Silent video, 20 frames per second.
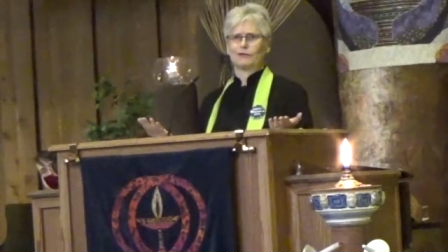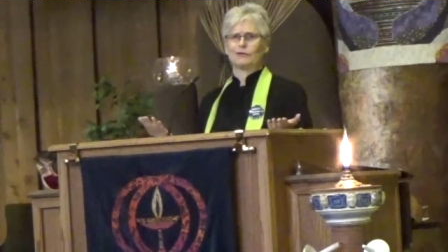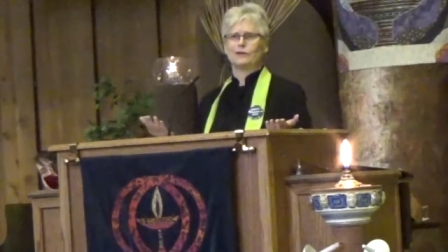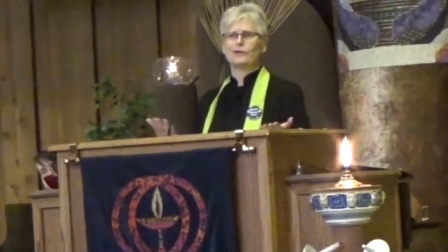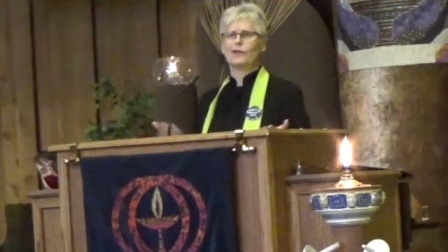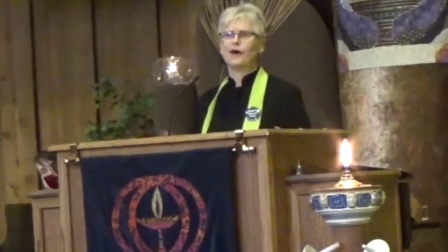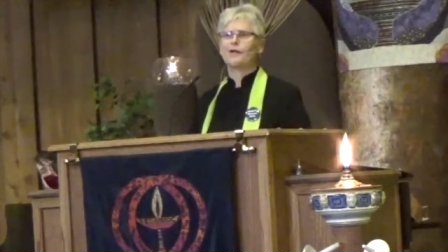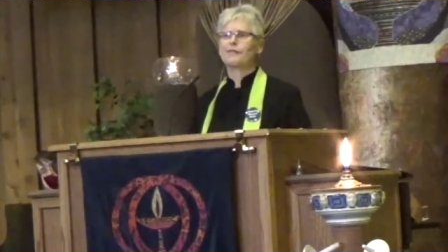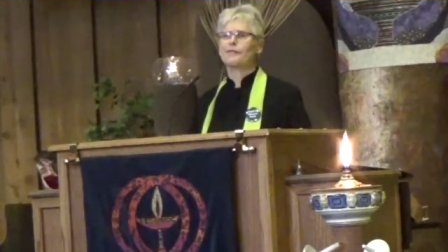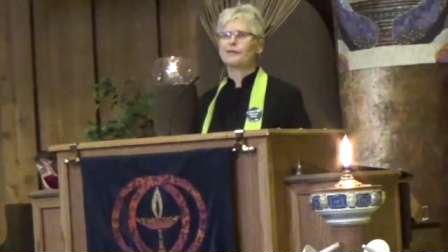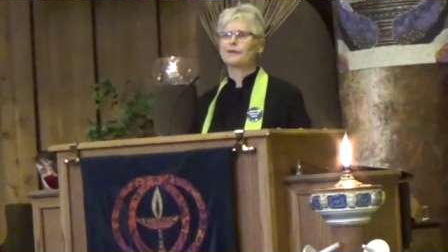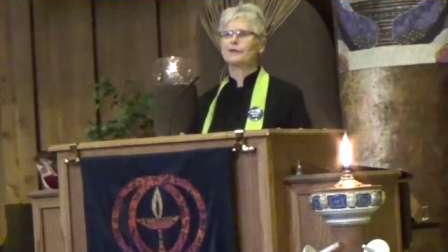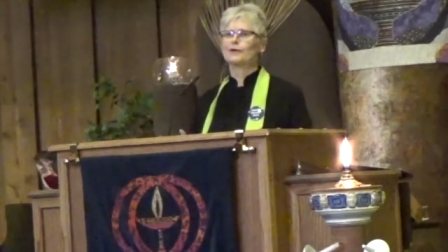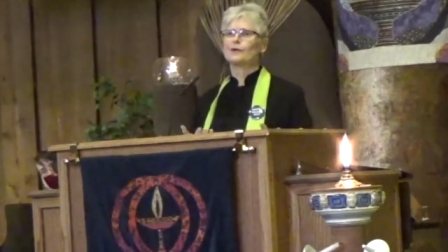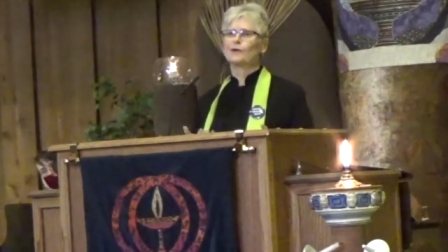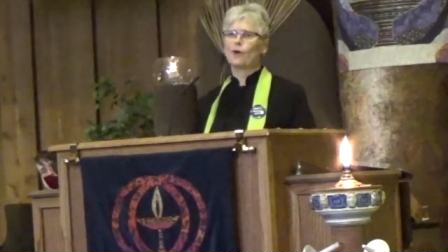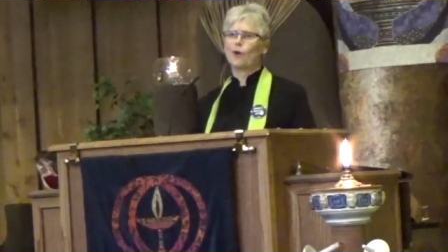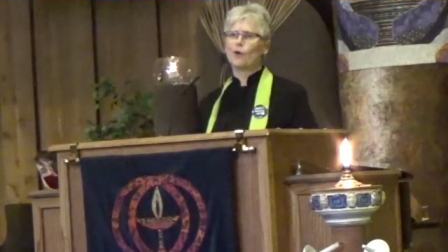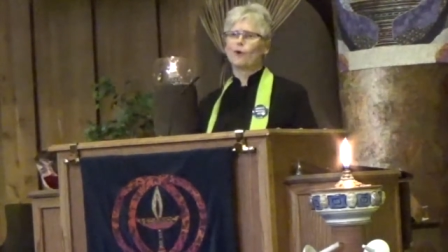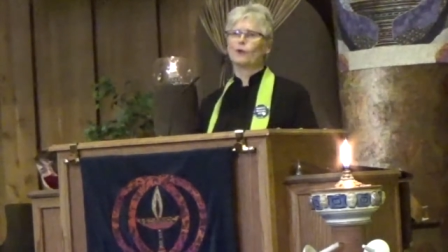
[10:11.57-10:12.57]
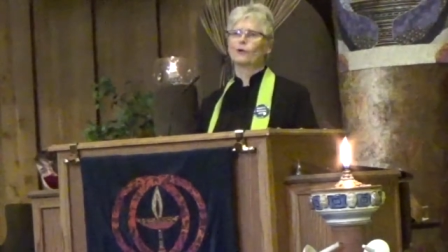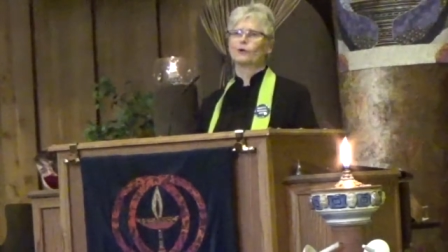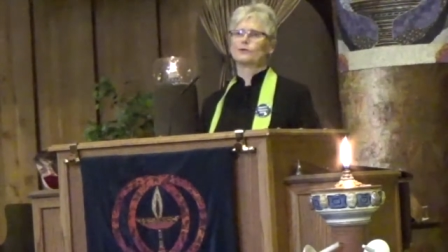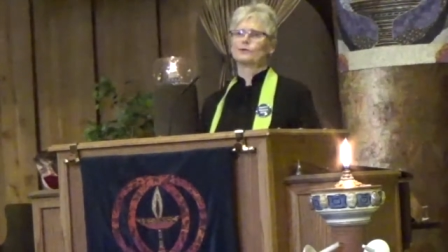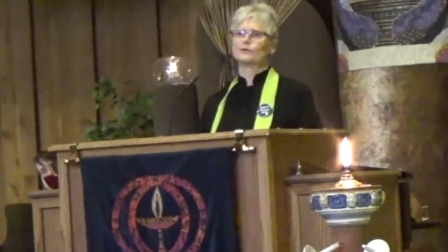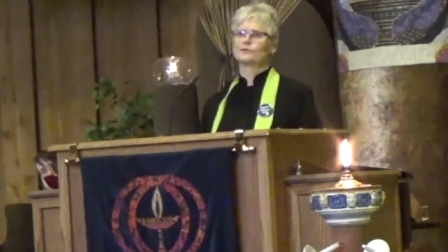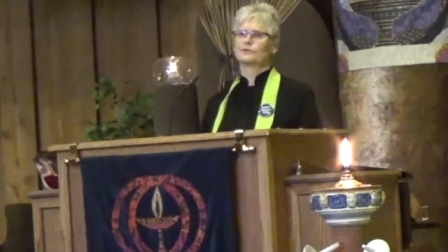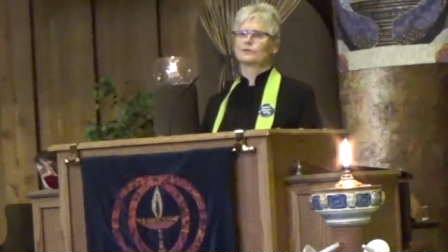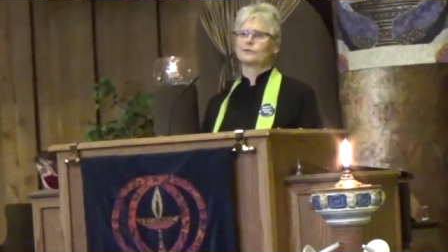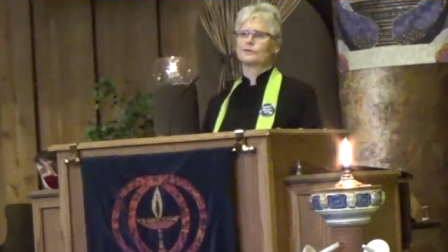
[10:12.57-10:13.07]
Nothing
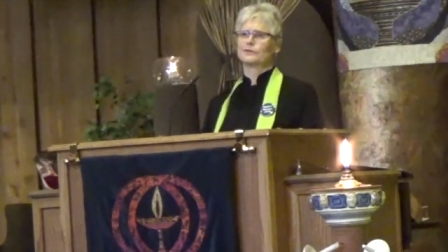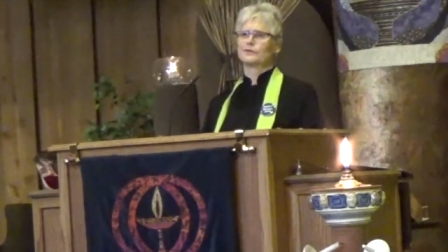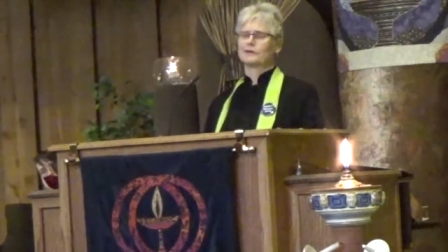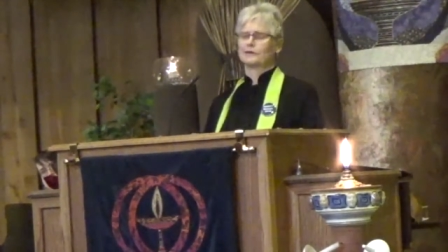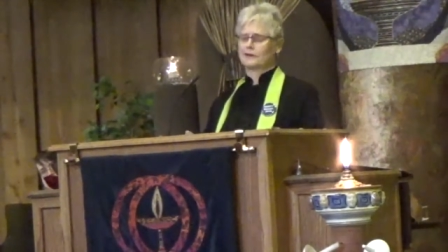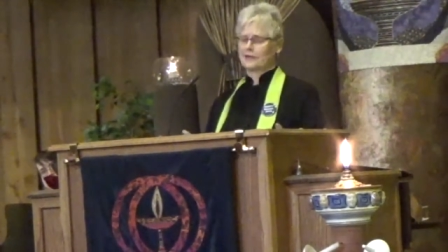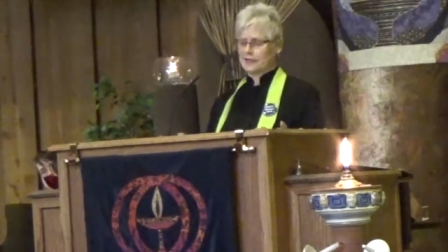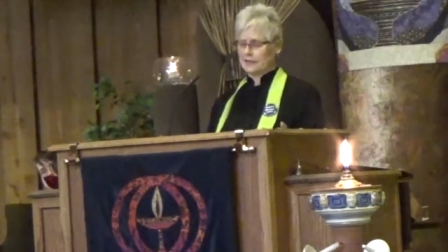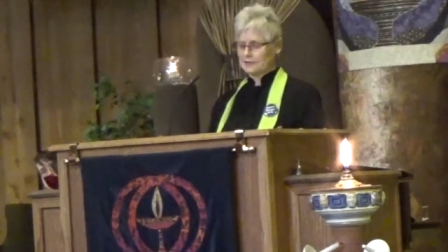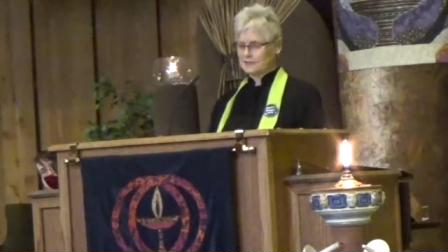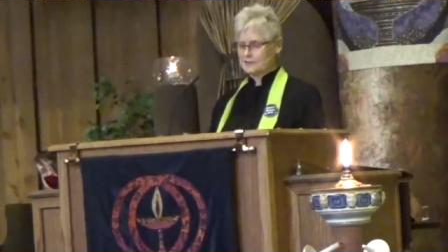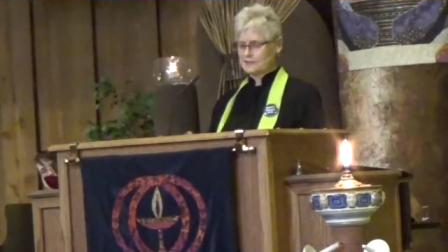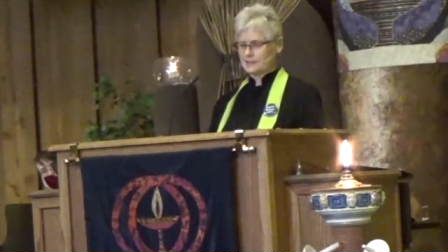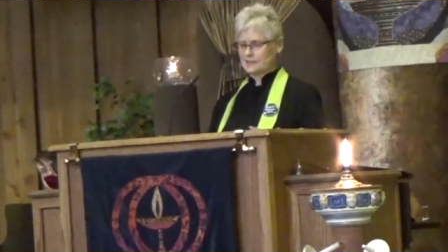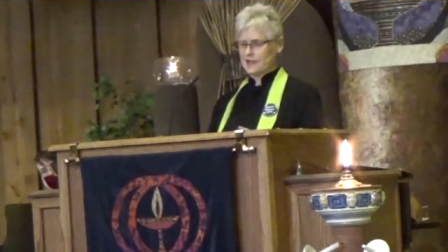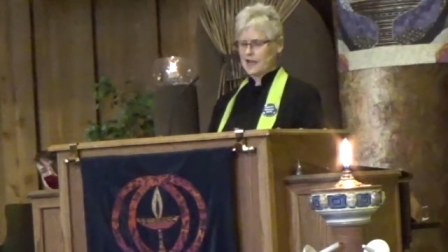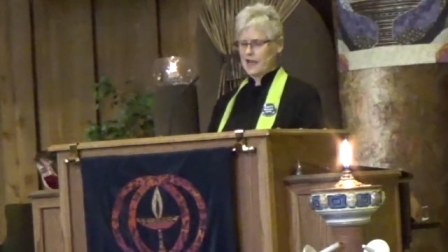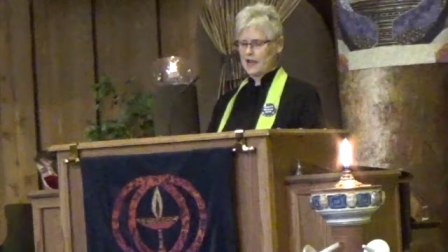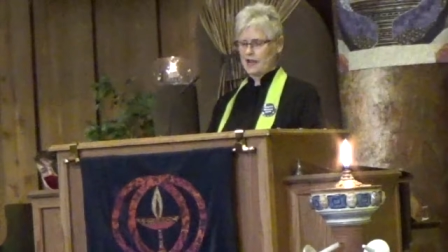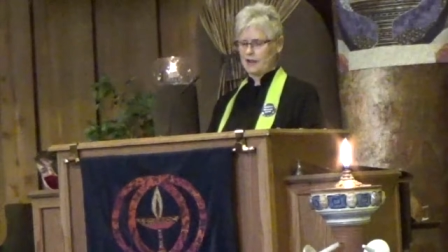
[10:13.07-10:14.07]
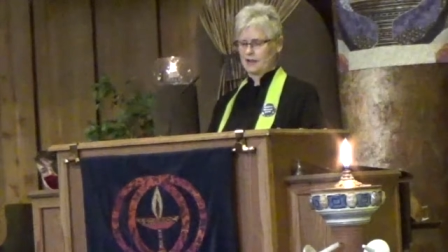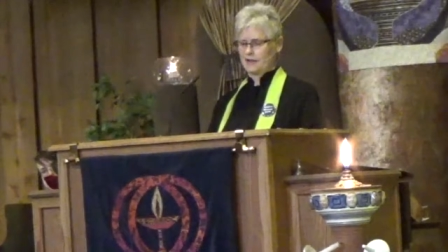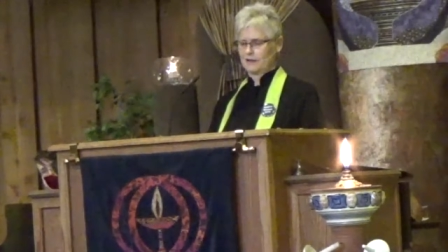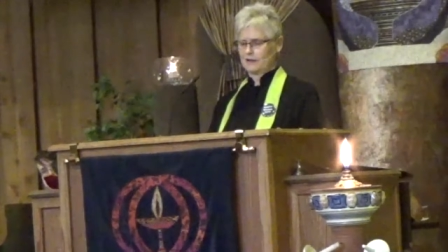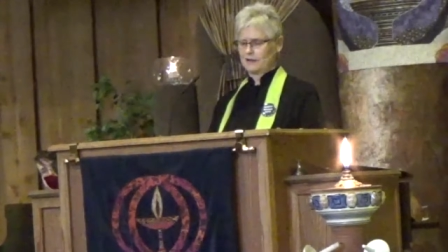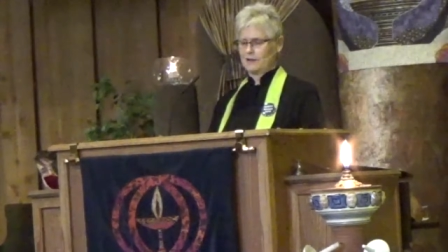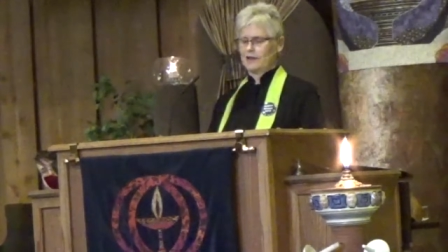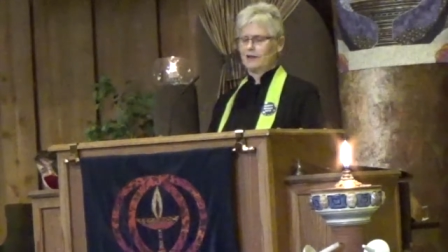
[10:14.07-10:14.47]
gold can stay.